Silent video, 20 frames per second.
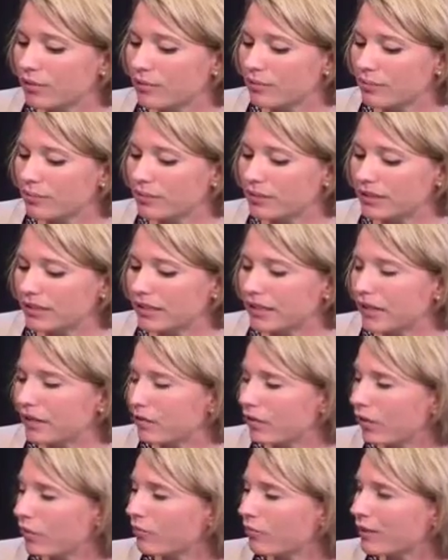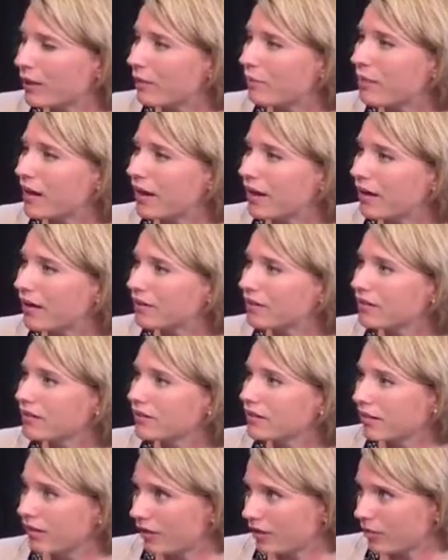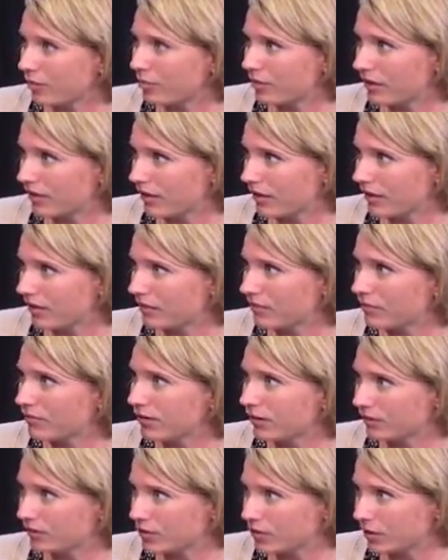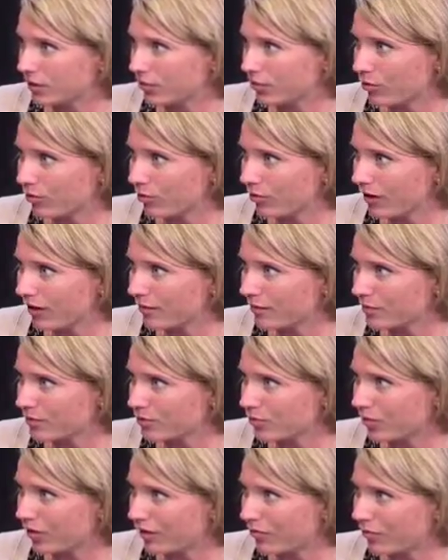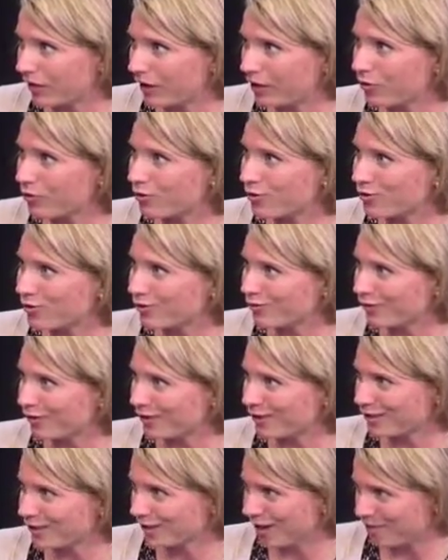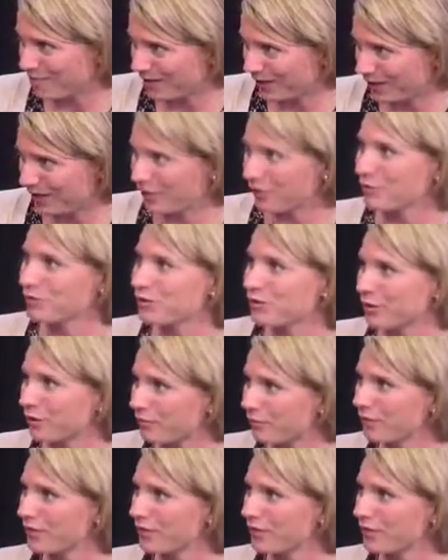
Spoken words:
begin hopefully a pet therapy volunteer program as one of my goals for this coming year. So